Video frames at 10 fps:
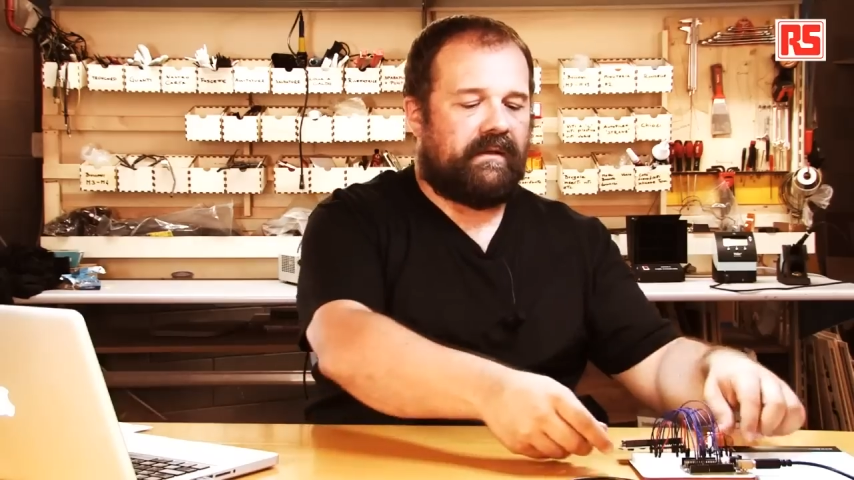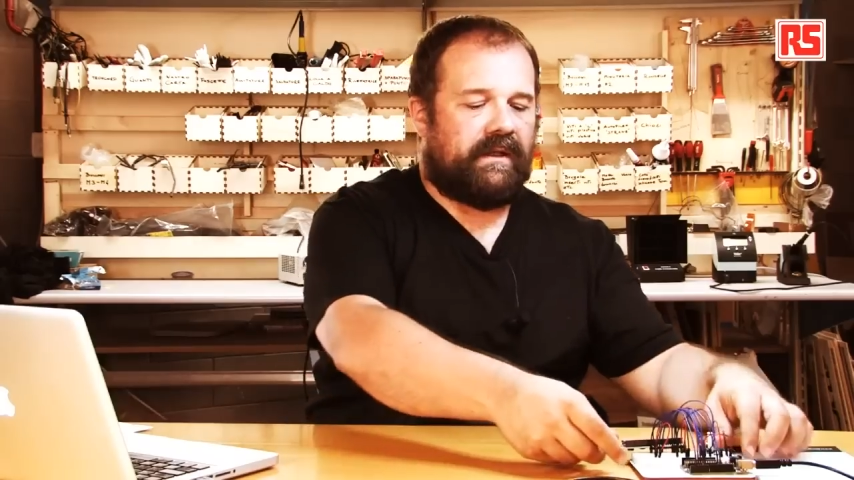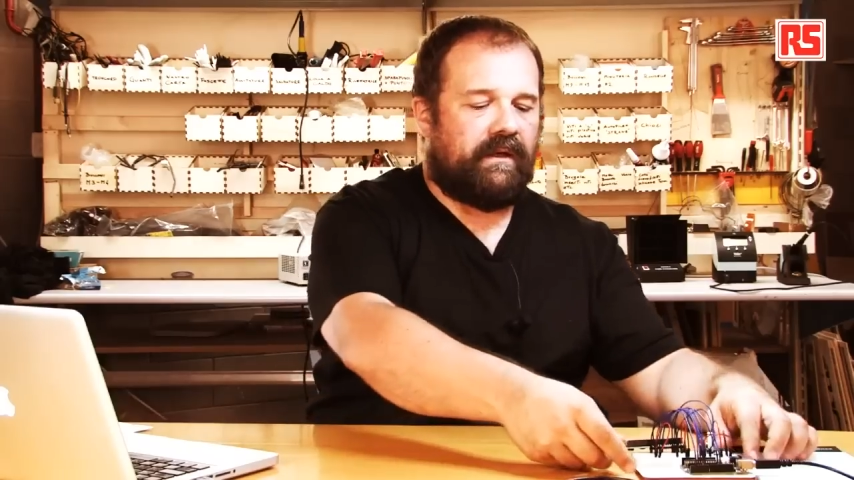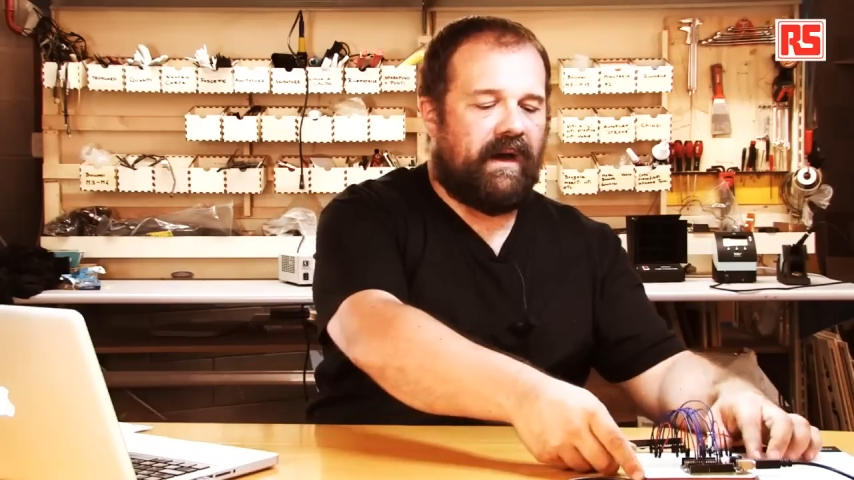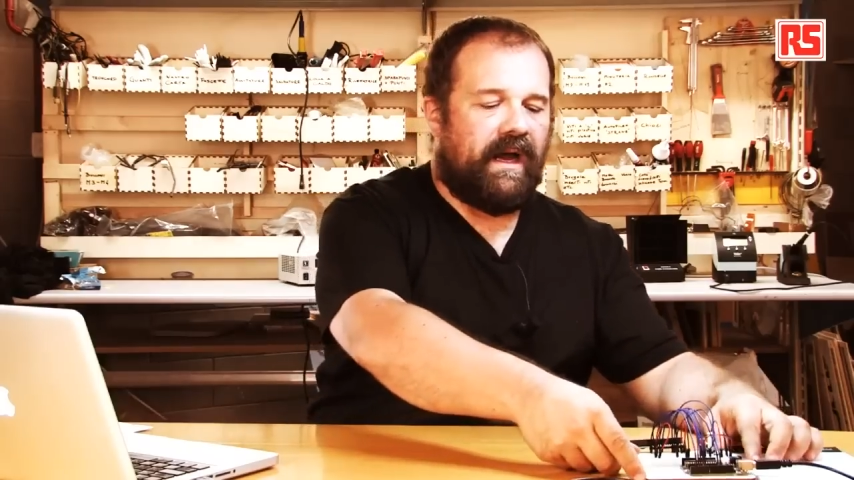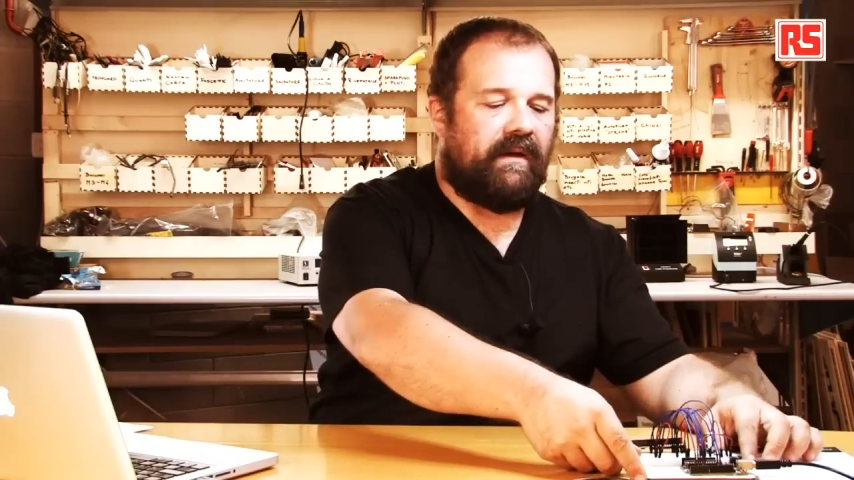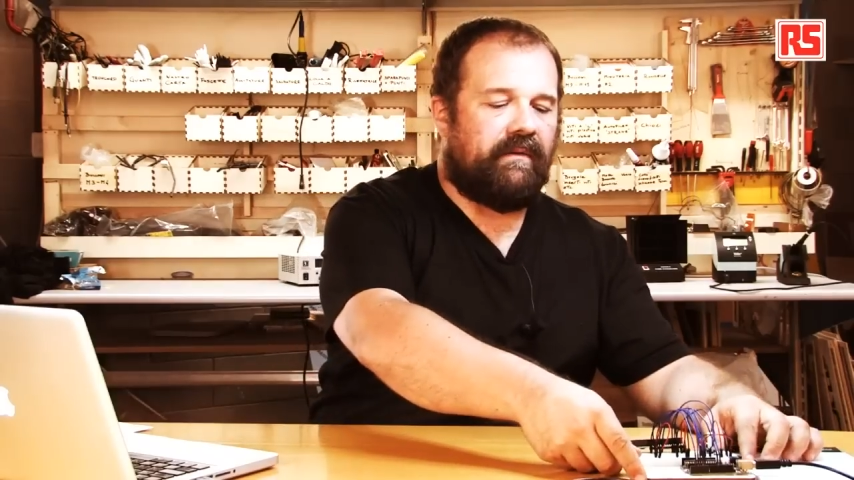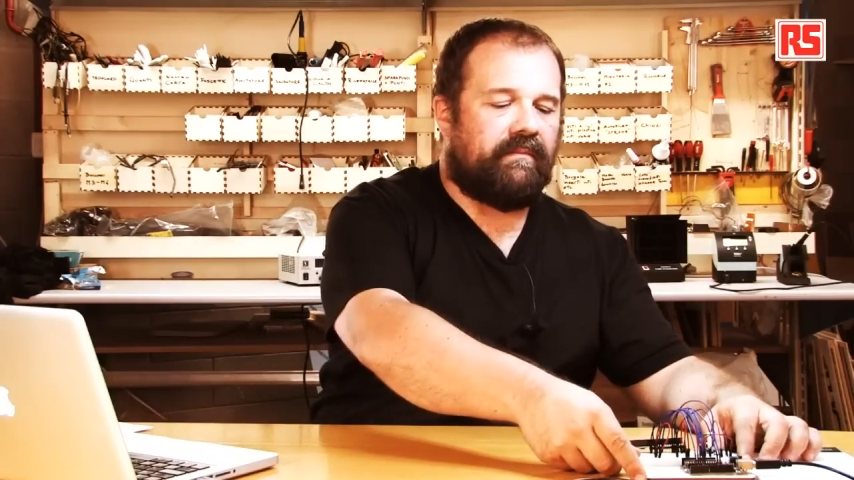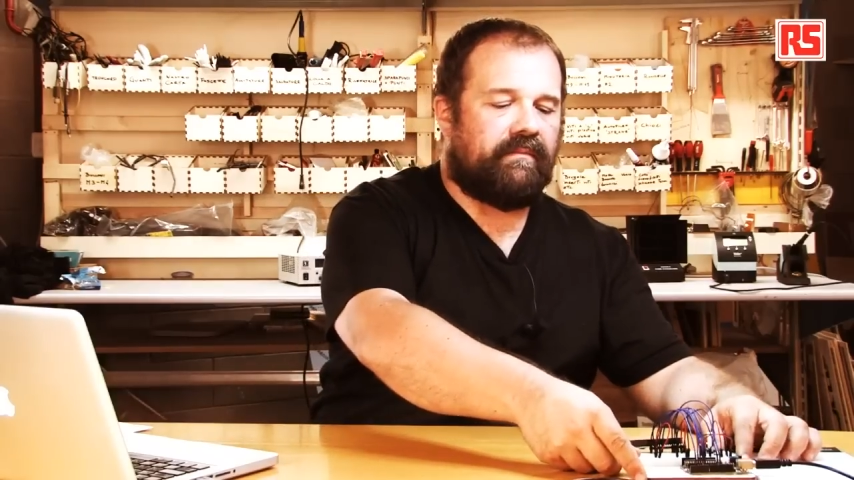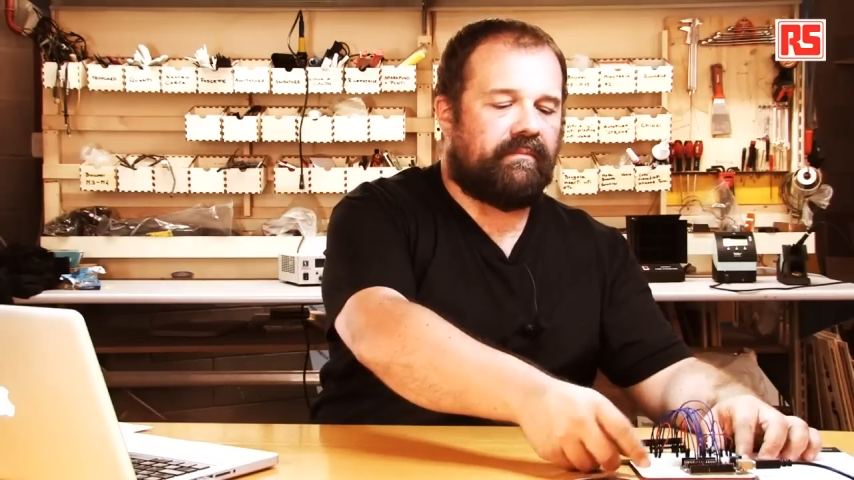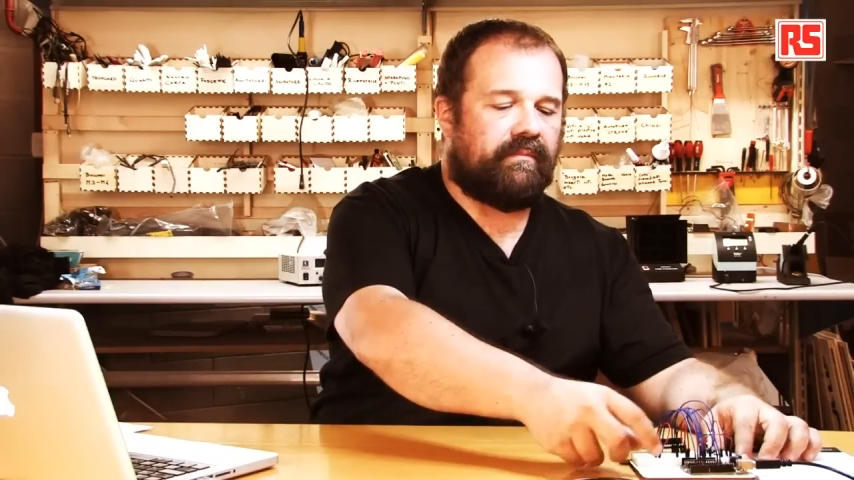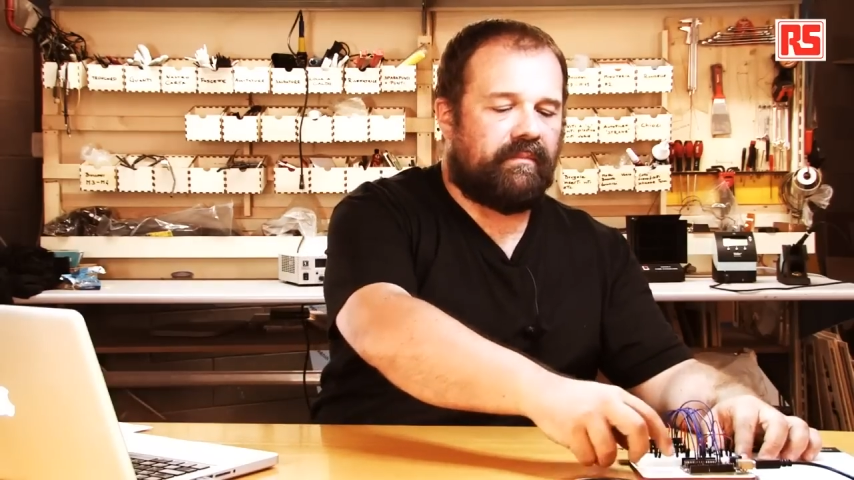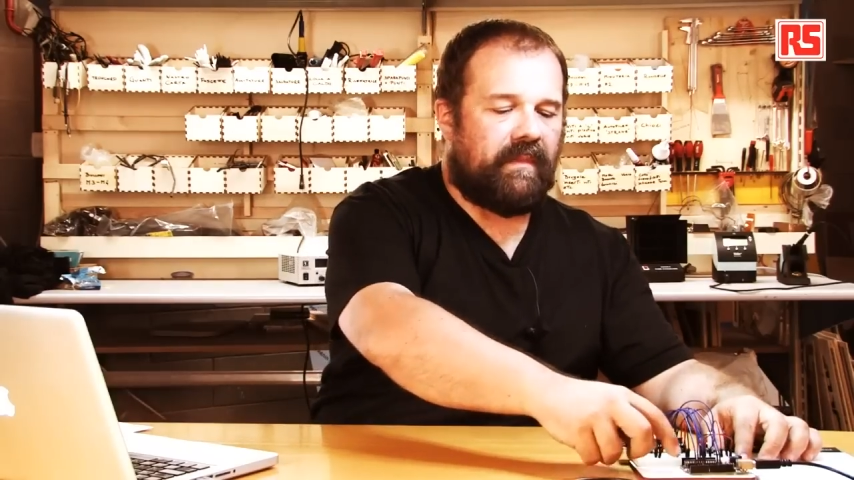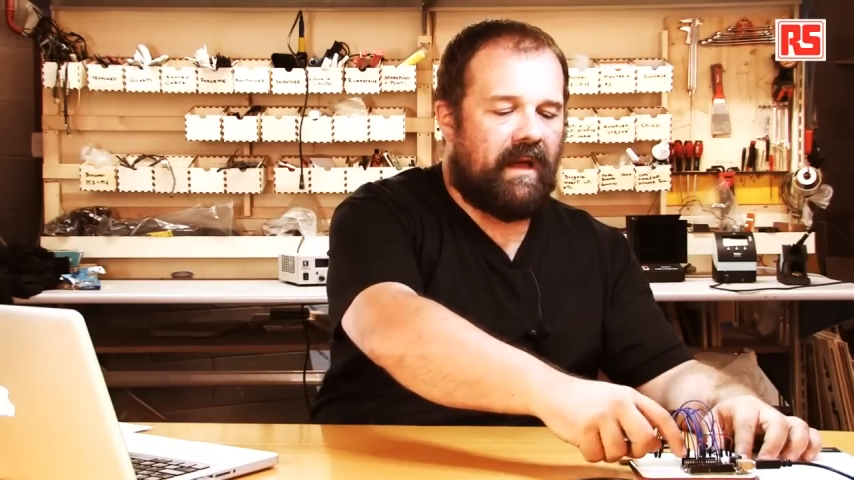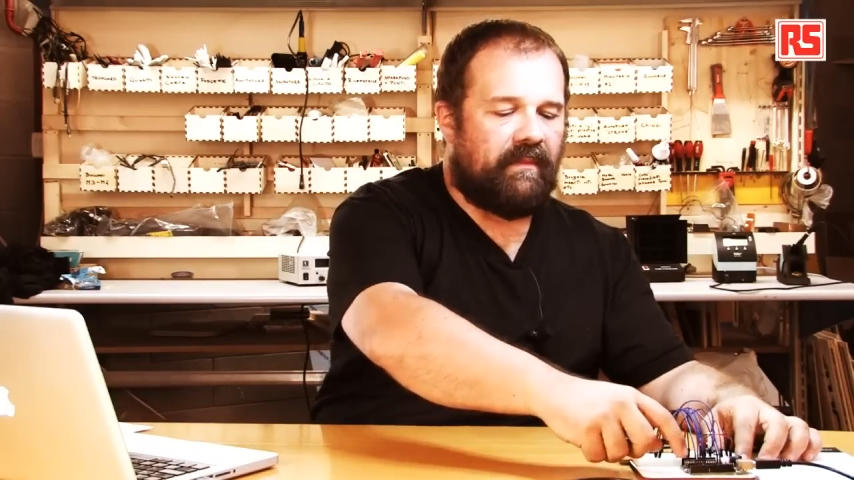So I'm
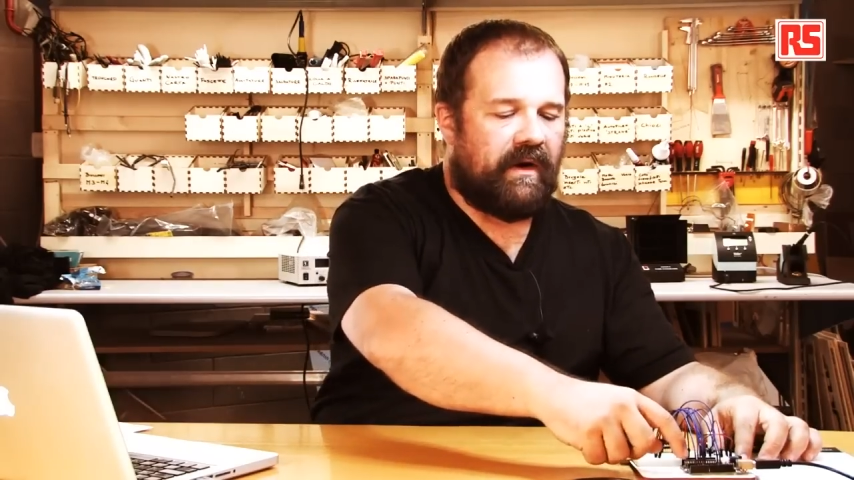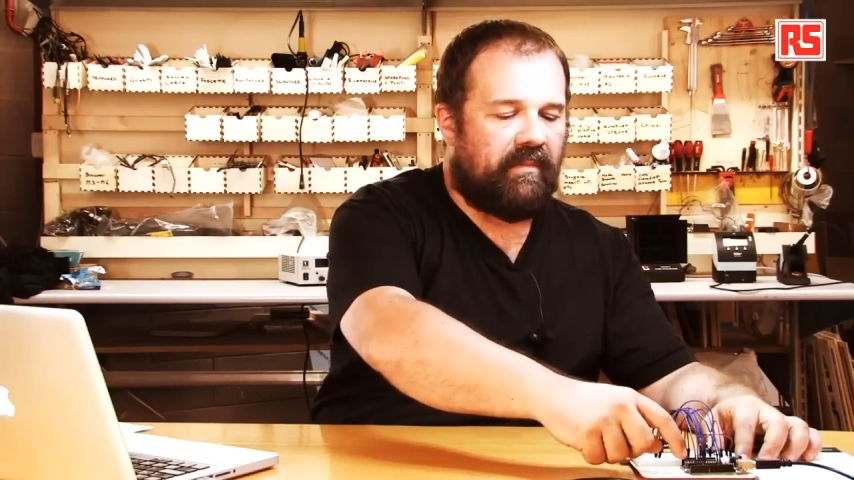going